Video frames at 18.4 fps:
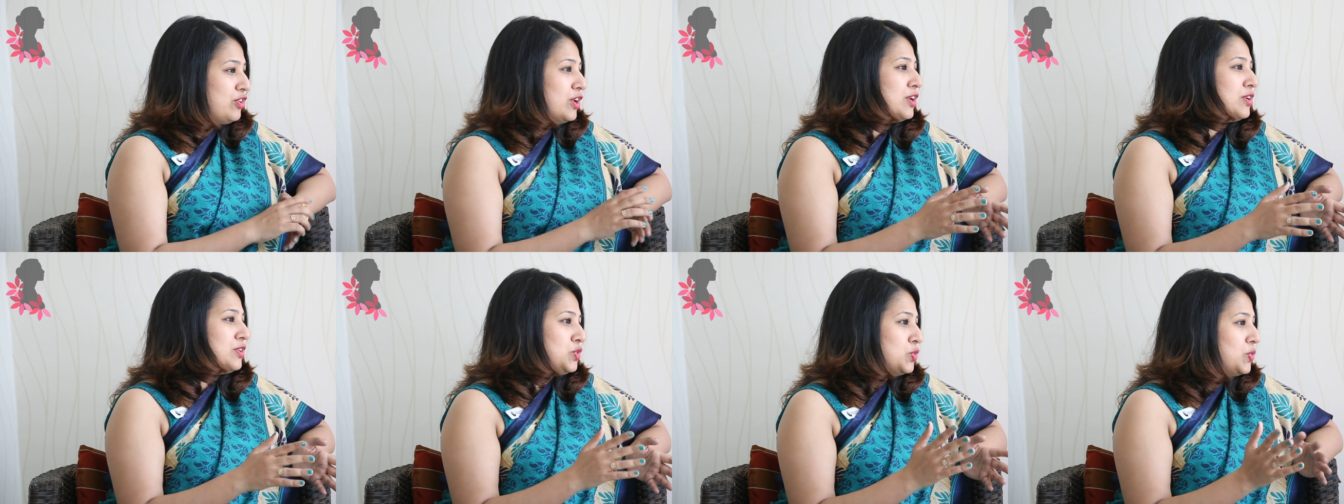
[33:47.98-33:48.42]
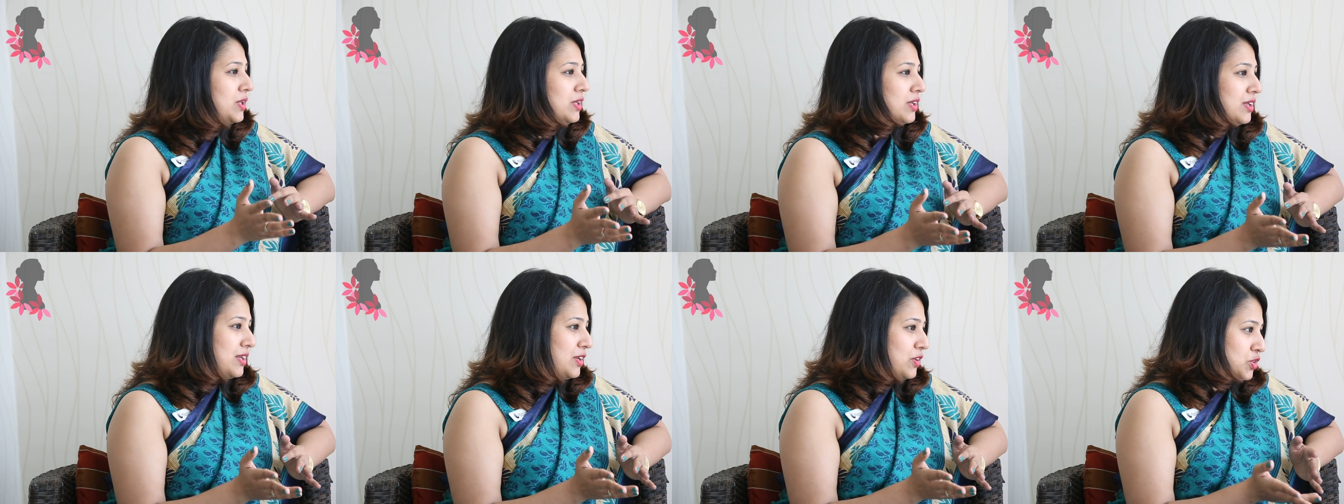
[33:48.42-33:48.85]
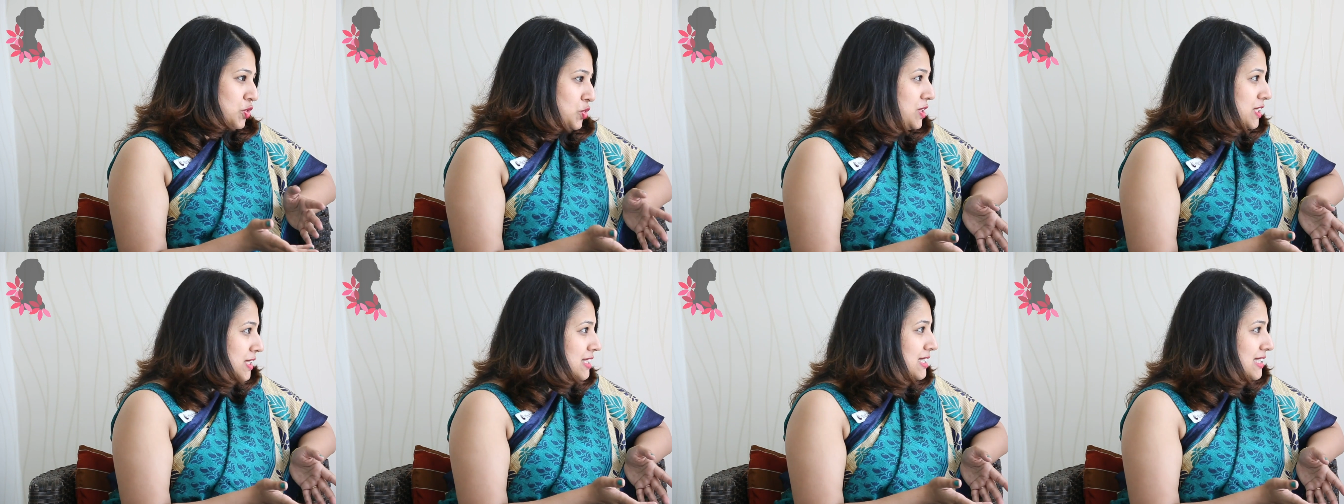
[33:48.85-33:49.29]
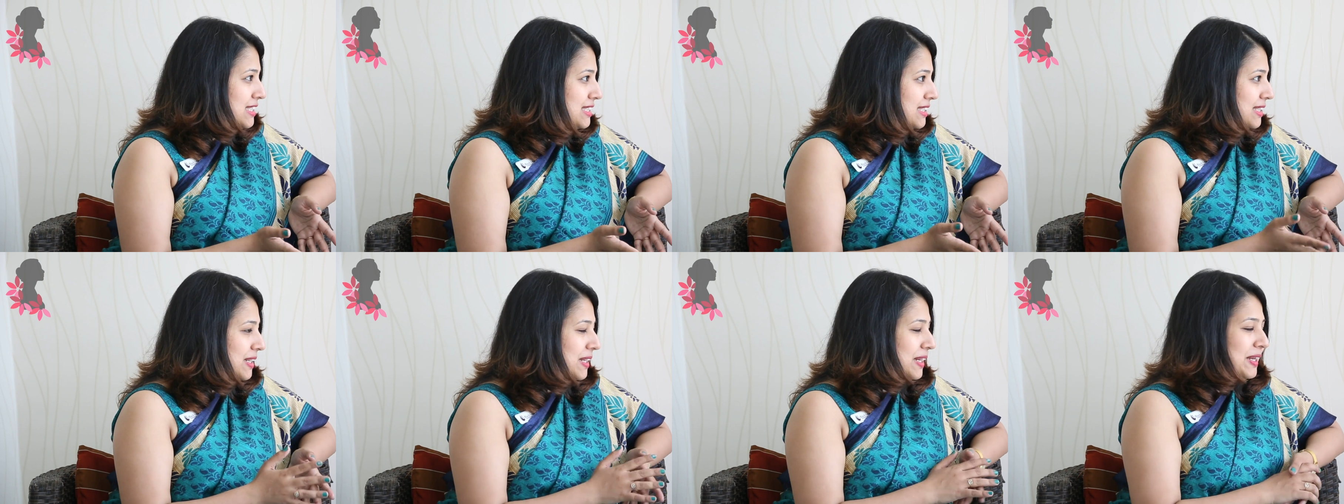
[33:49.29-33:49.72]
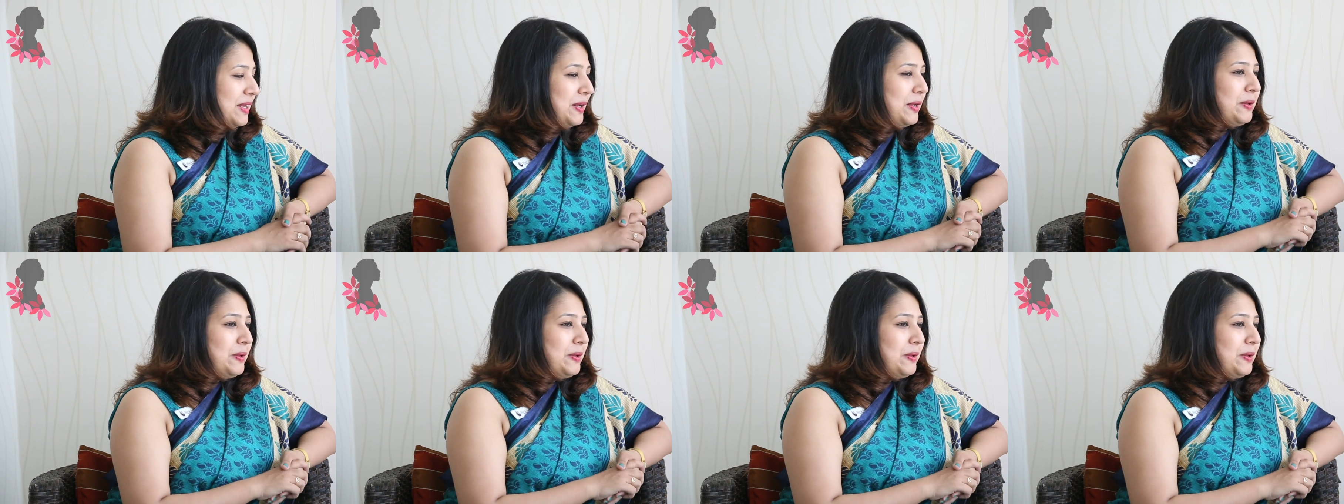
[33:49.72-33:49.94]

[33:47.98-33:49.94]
If you're doing, you're cheating.